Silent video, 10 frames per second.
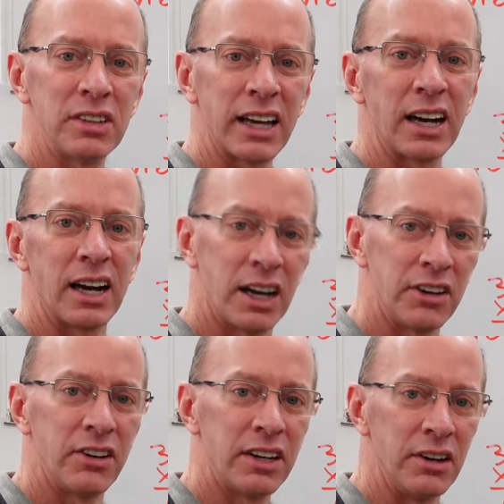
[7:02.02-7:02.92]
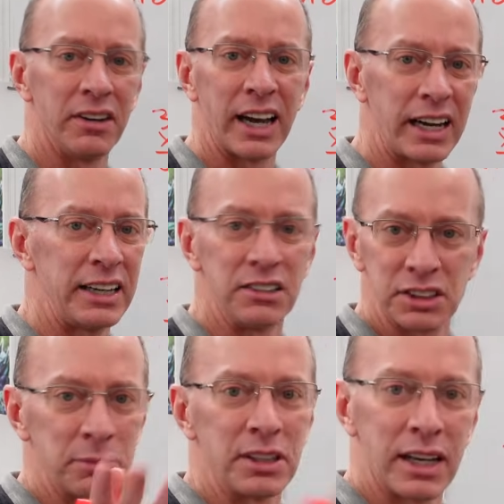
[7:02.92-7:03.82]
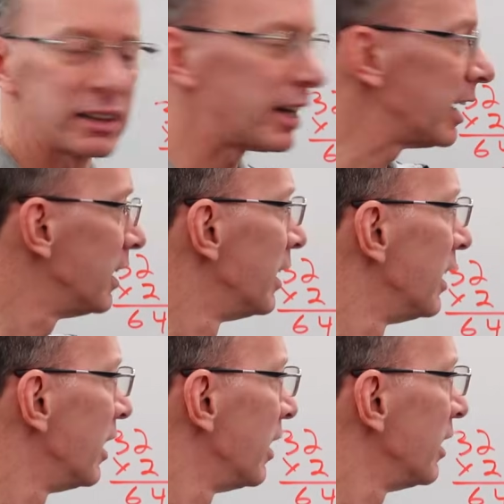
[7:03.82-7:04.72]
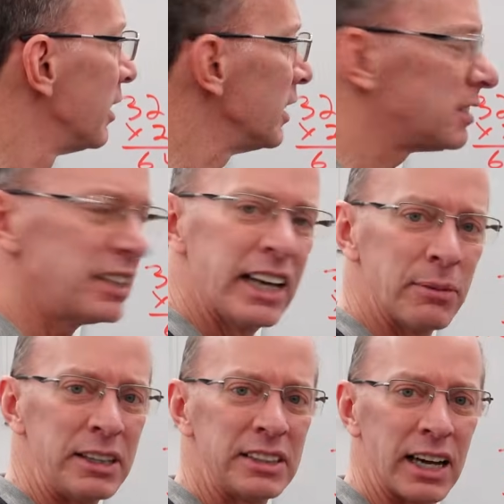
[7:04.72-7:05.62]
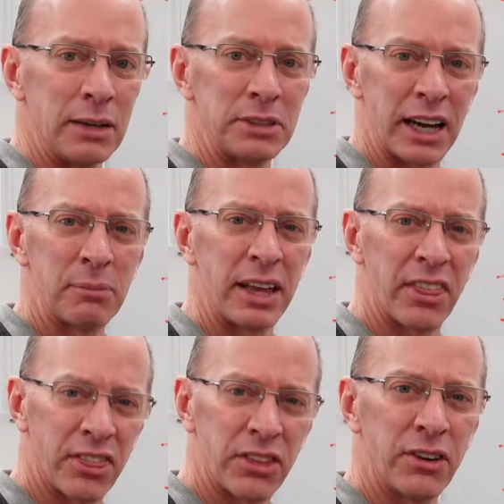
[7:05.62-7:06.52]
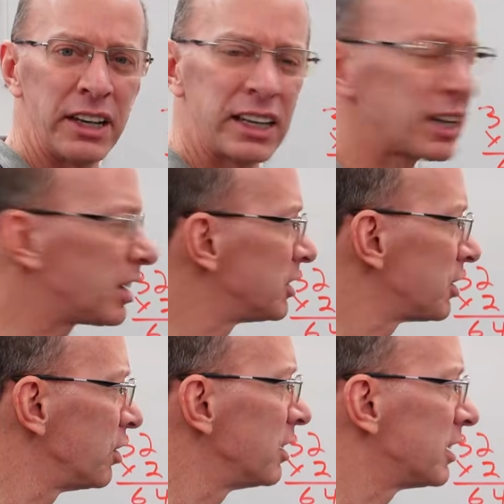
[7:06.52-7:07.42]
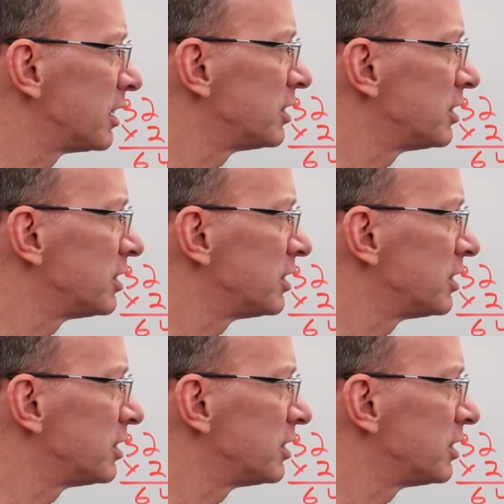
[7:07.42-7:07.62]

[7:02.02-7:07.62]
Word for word: like 100 or 90 or something like that, let's see how many times. I bet 32